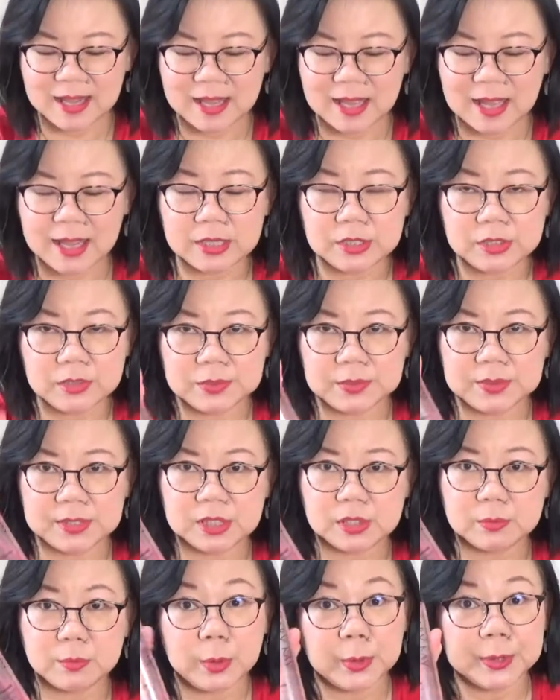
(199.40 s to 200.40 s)
I do
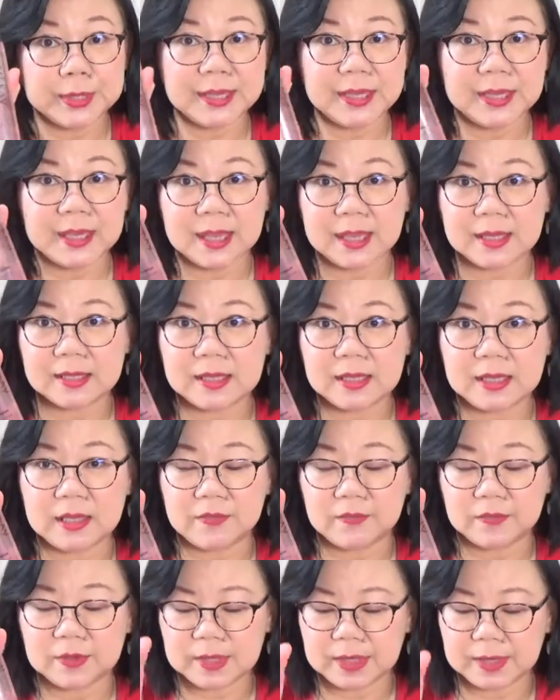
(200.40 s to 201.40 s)
this morning and
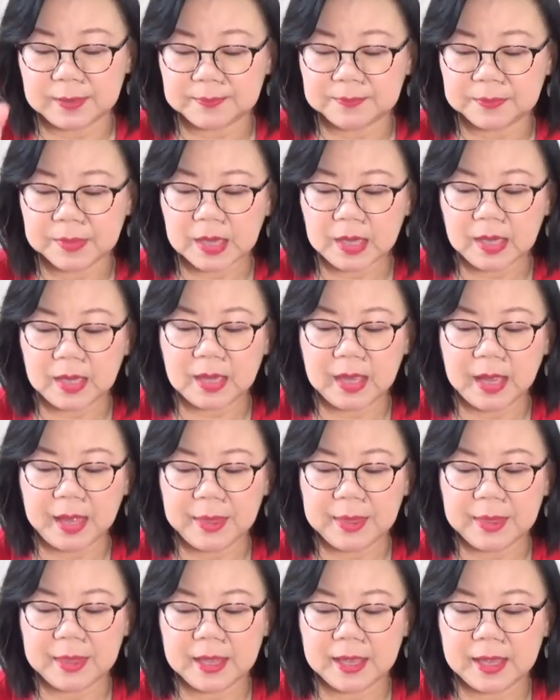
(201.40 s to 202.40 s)
evening,
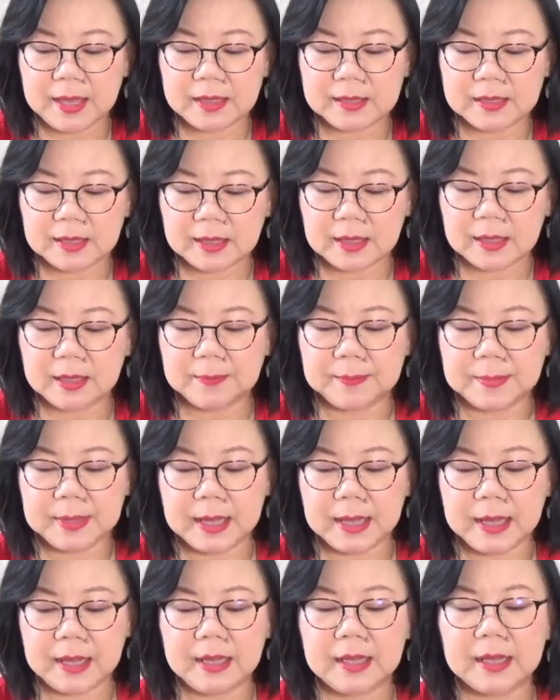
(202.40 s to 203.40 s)
and then
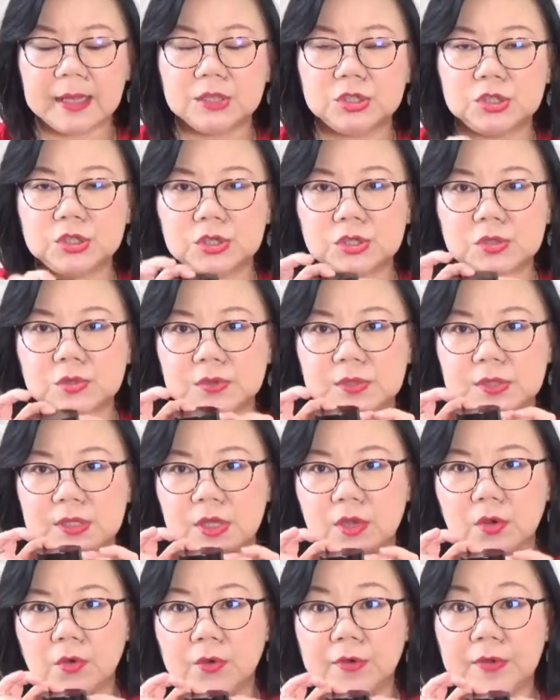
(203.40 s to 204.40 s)
I like to use
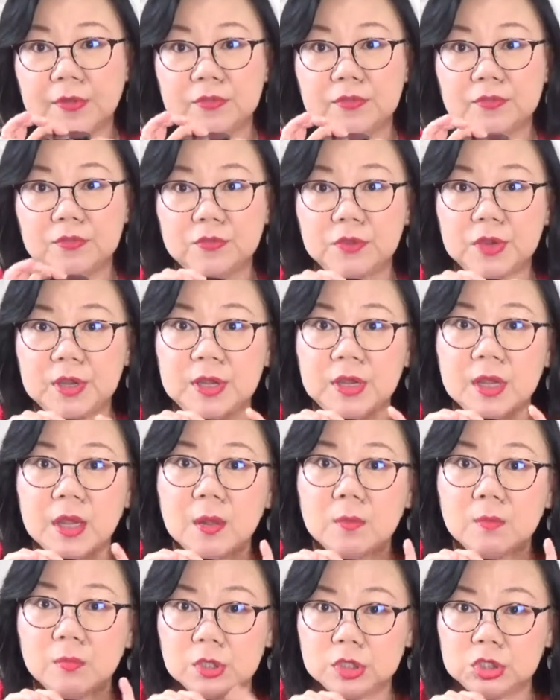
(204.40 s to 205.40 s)
the oil-free
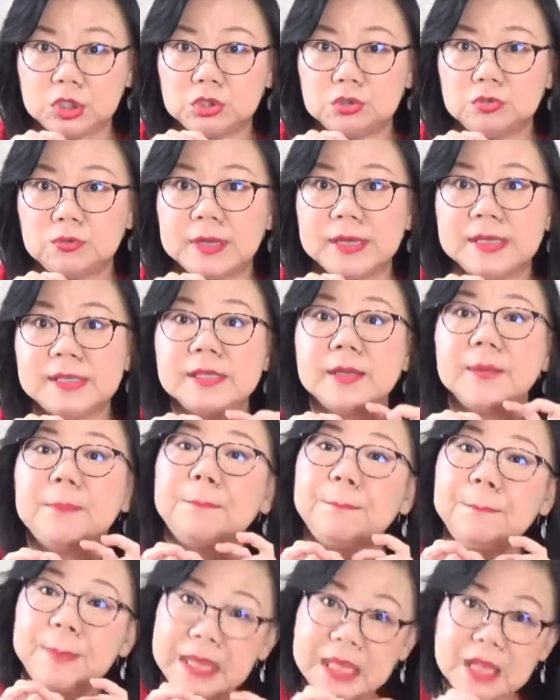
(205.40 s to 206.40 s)
moisturizer
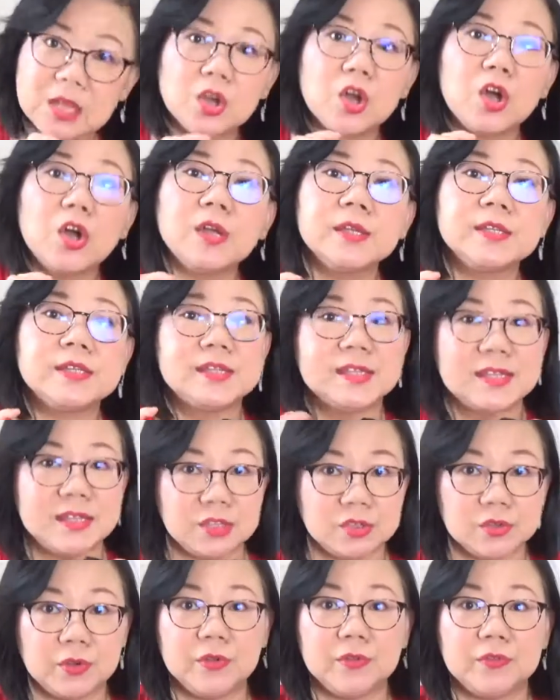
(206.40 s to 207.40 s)
because
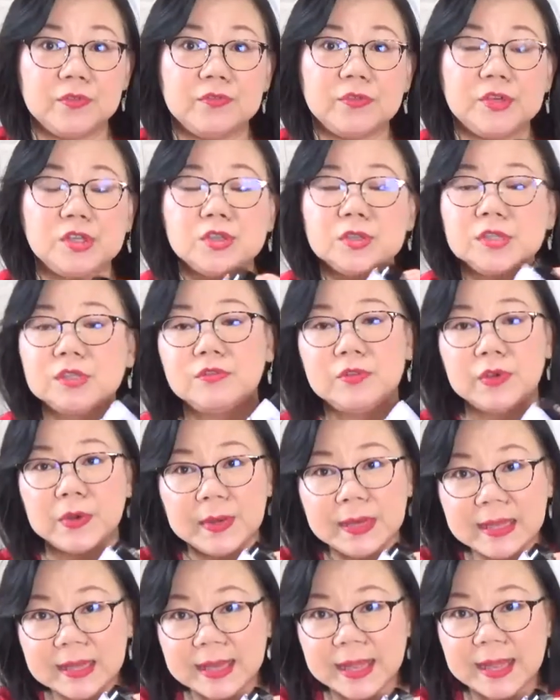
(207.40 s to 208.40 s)
it's oil-free, so it's
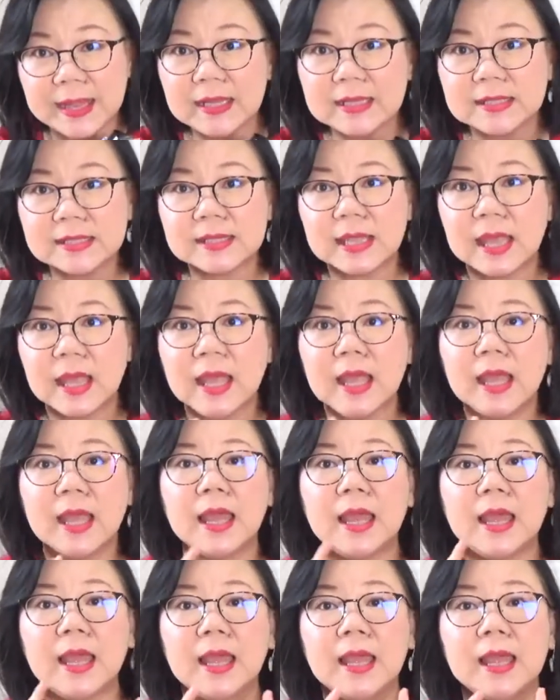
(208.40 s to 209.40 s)
very light
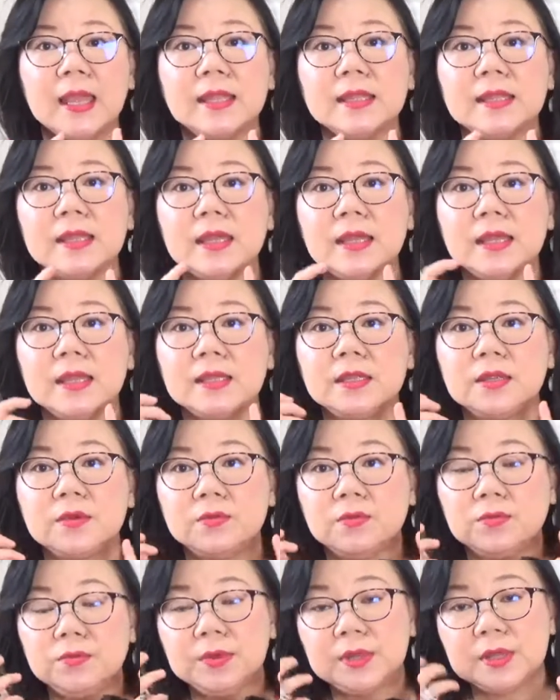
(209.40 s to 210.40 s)
and it
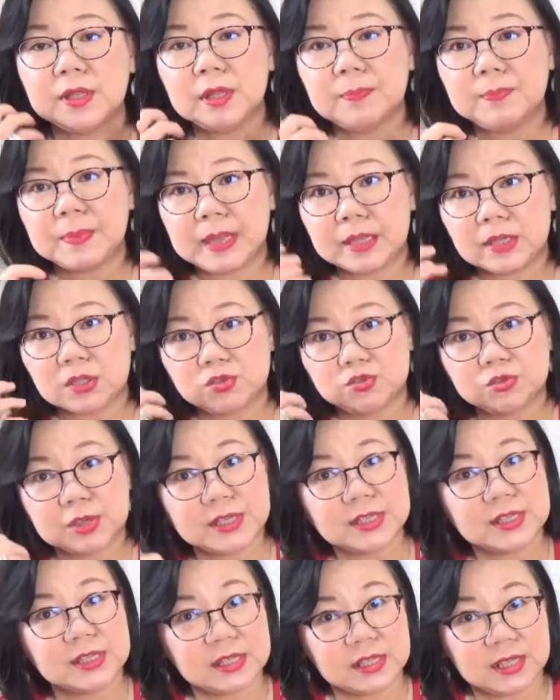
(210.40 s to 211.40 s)
really
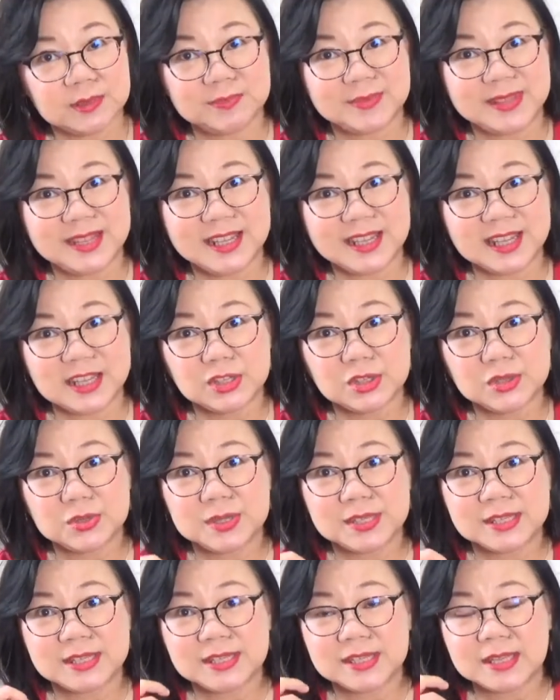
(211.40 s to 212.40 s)
penetrates deeply into
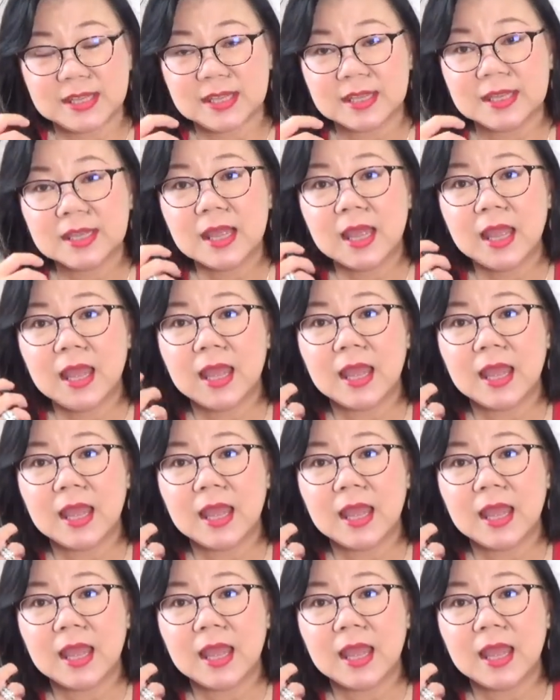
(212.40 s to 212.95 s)
the skin,